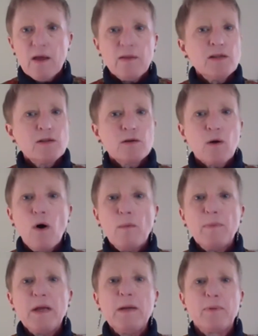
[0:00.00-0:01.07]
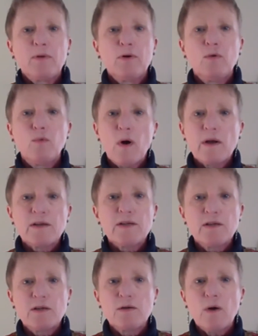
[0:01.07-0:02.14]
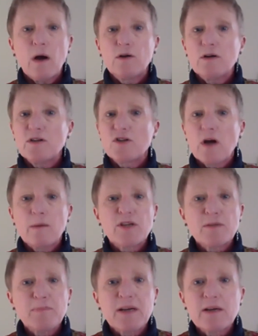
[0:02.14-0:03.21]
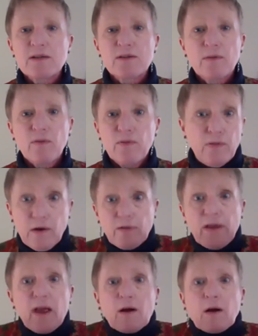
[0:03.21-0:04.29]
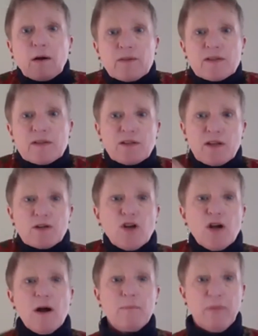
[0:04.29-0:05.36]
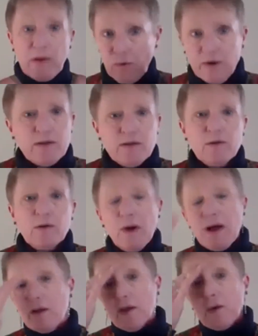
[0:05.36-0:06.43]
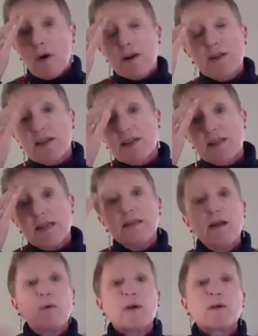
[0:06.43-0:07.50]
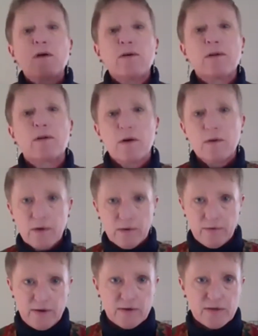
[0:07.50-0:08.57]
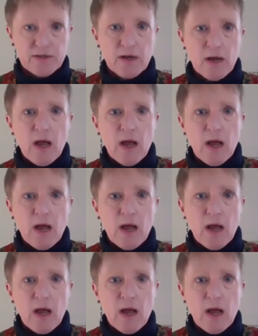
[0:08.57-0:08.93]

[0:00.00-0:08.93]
These are all people who want to do a good job just because they're there. This is their job. They want to do it well. They want to succeed. They want to grow their own careers.